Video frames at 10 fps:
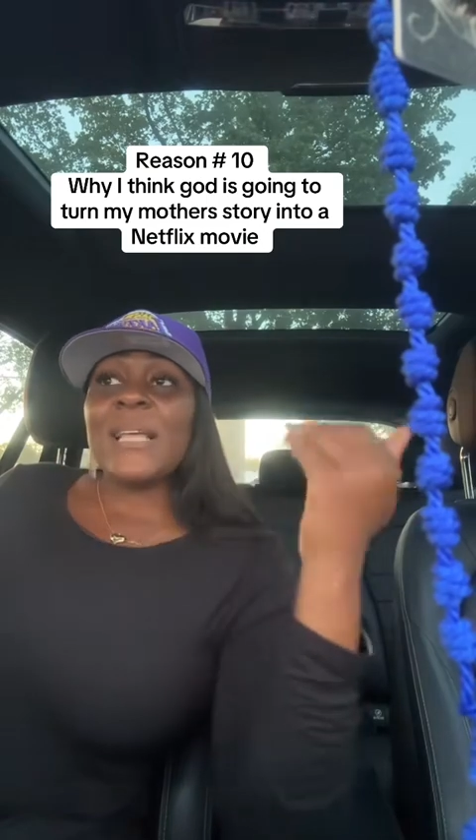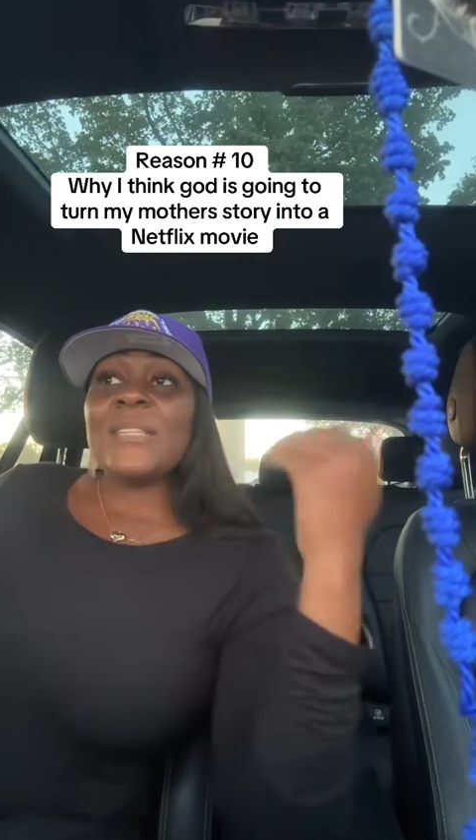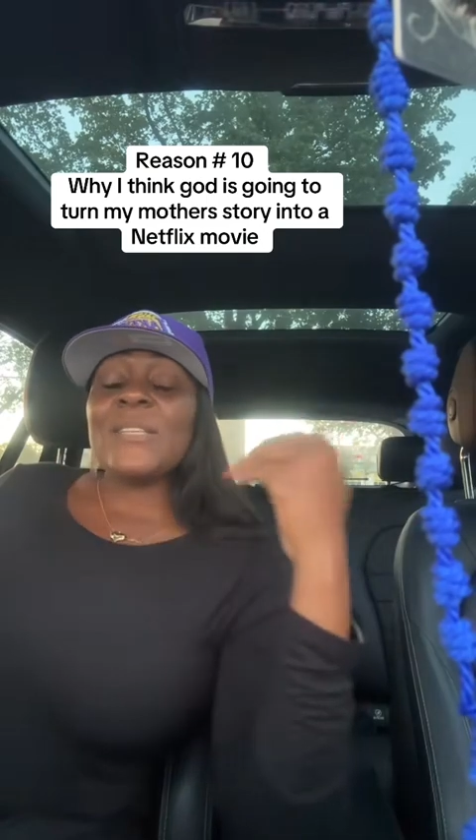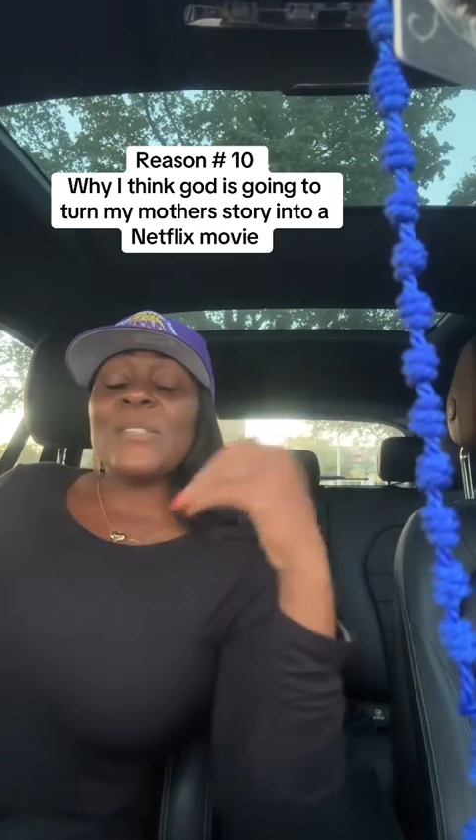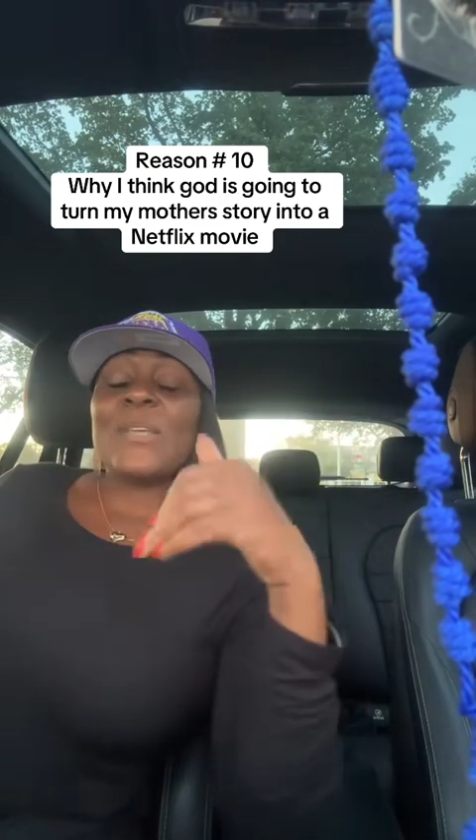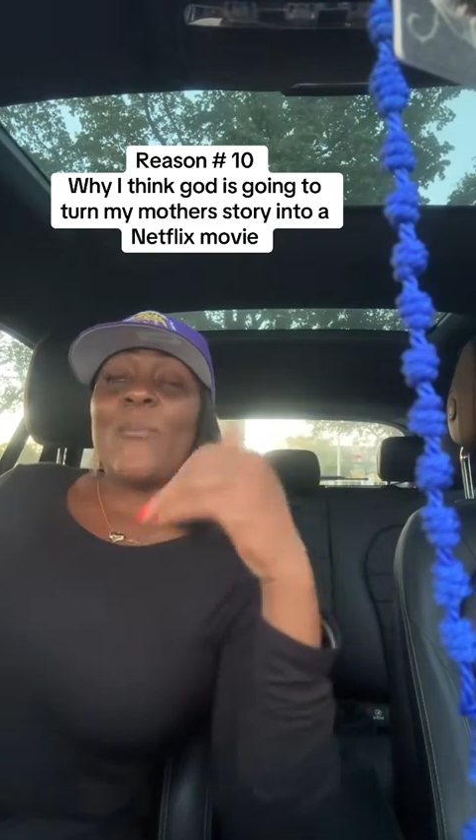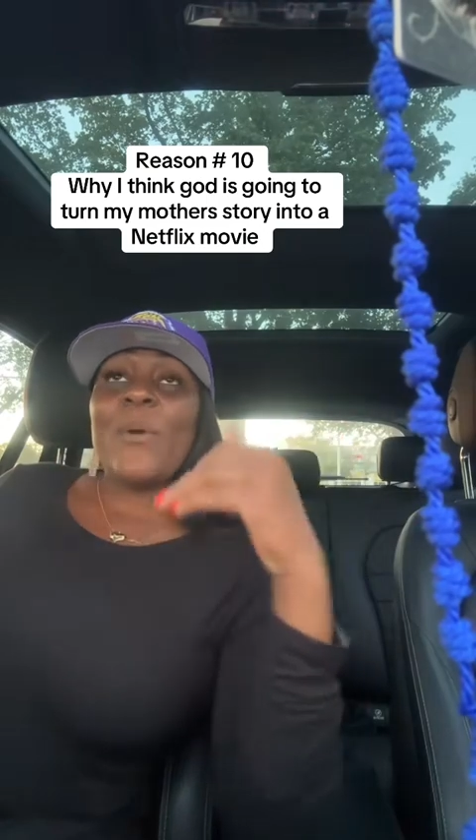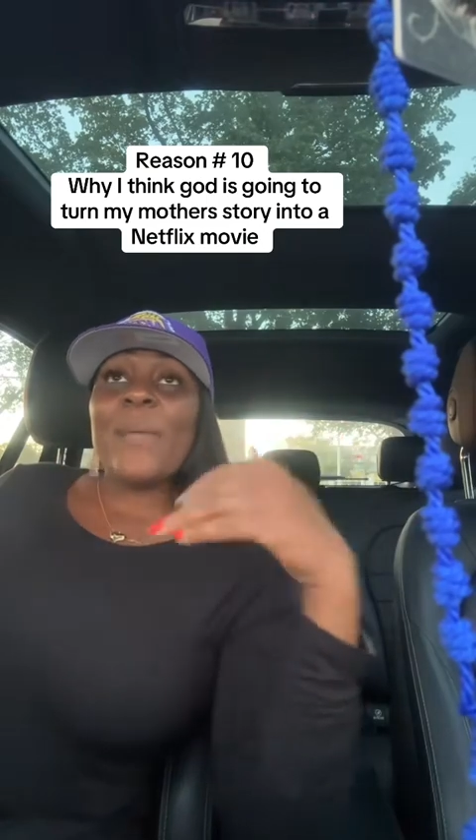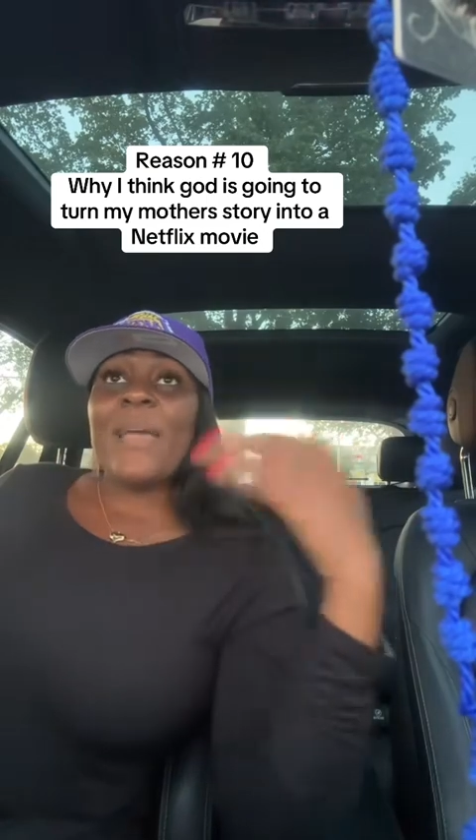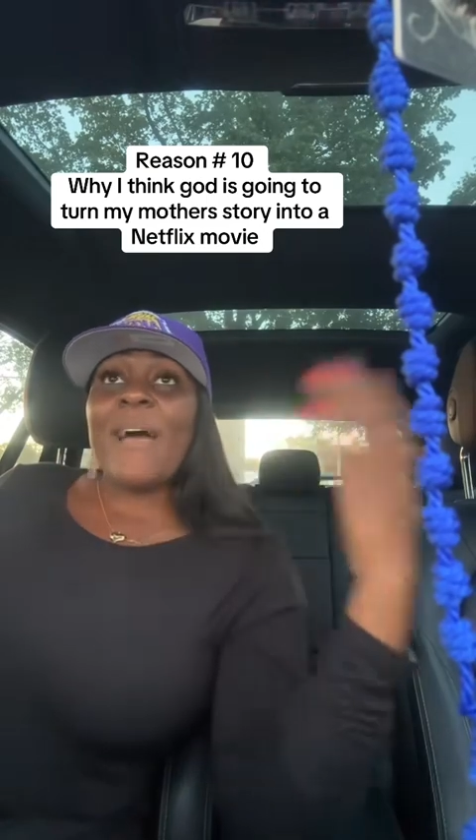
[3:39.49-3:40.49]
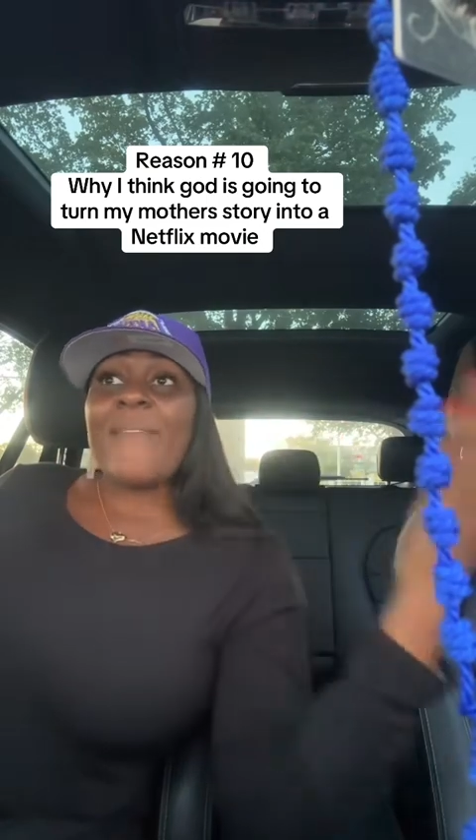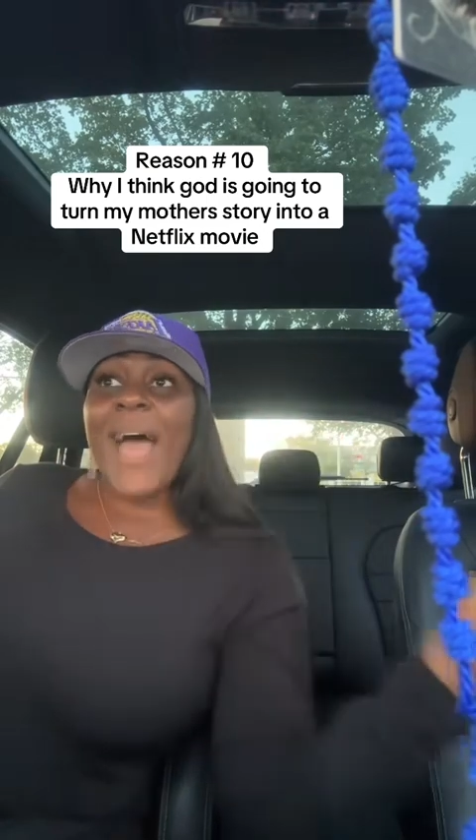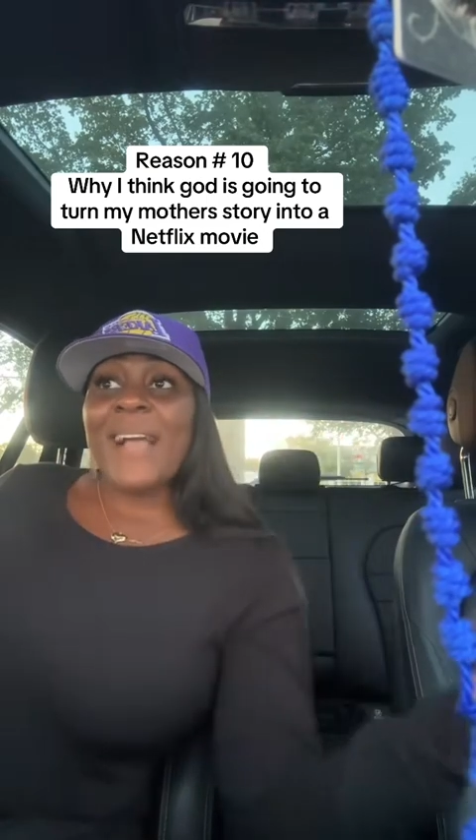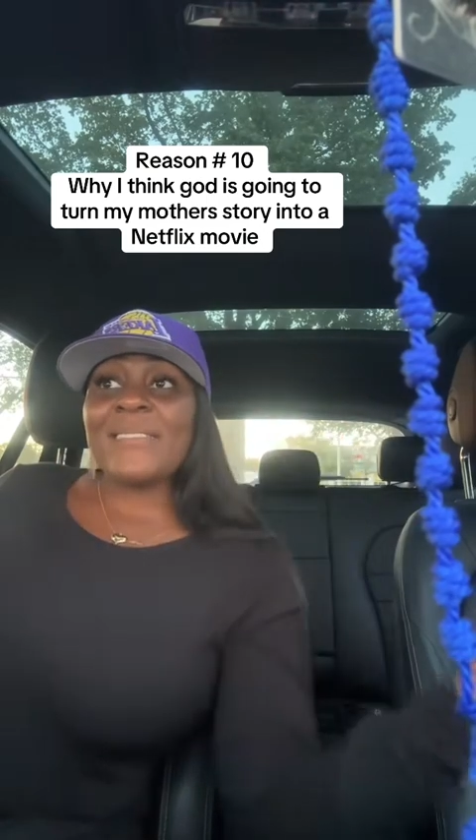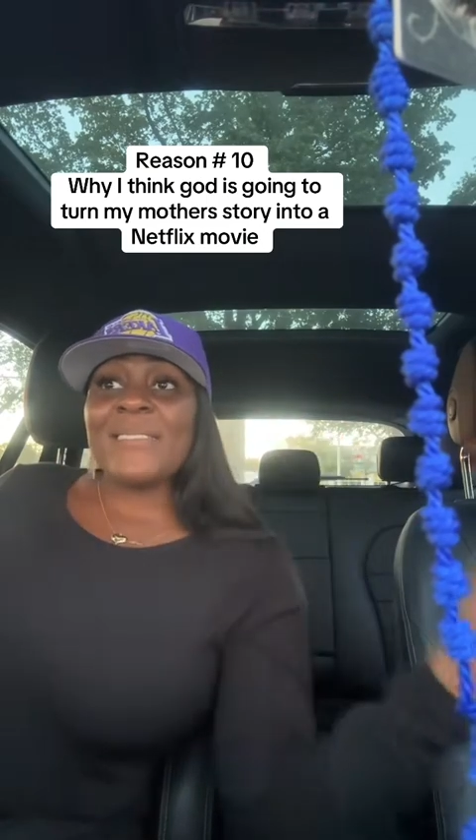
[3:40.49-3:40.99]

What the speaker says: so some woman can have access